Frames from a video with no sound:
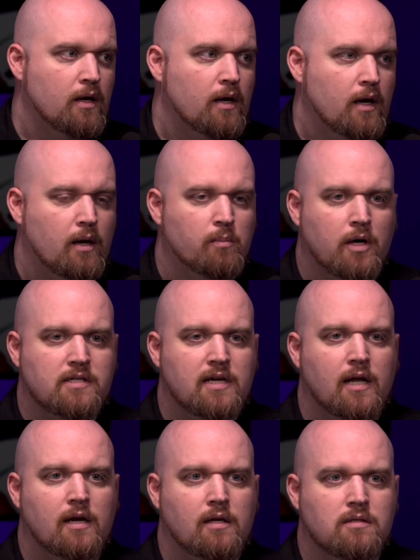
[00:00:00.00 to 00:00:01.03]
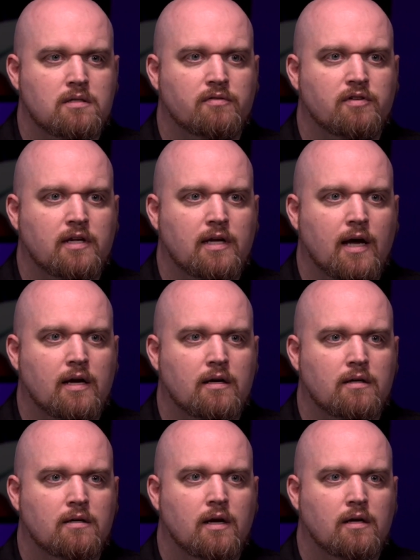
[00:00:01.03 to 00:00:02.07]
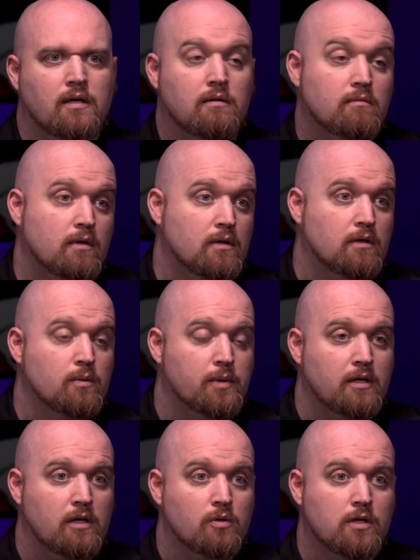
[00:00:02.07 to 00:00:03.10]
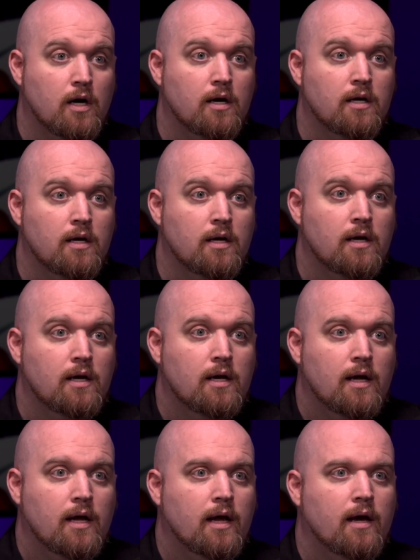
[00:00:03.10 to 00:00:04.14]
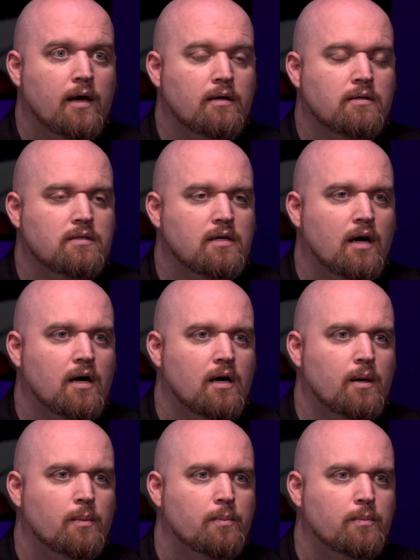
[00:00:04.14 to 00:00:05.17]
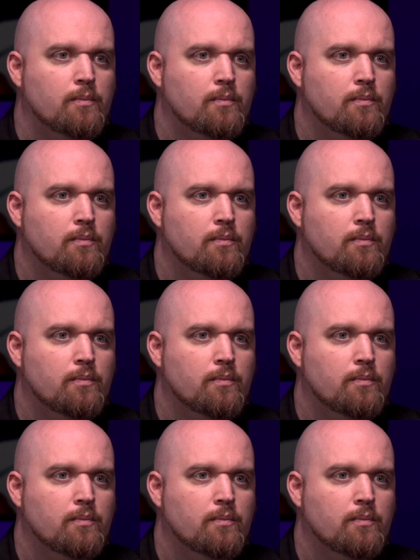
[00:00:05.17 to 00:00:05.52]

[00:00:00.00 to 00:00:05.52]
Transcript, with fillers: mm -hmm. and Montana and stuff like that, and and and a little bit in Utah, and um,